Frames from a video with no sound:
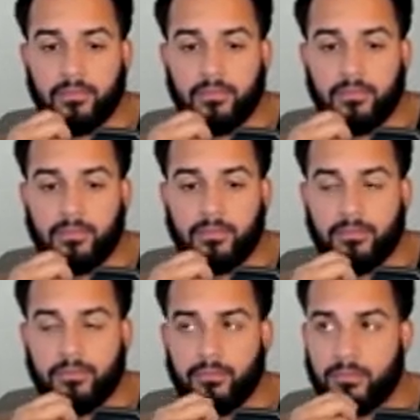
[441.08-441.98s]

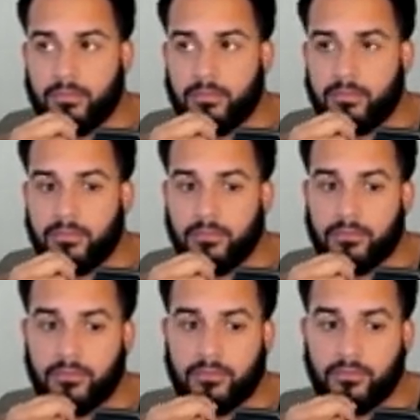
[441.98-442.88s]

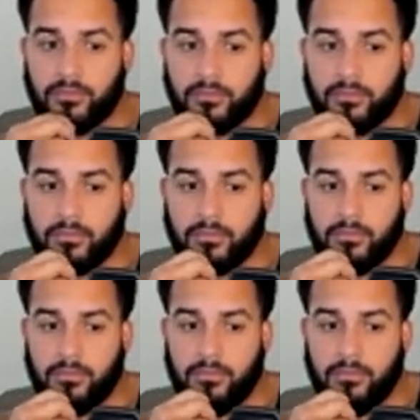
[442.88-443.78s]
No words are spoken by the person on screen.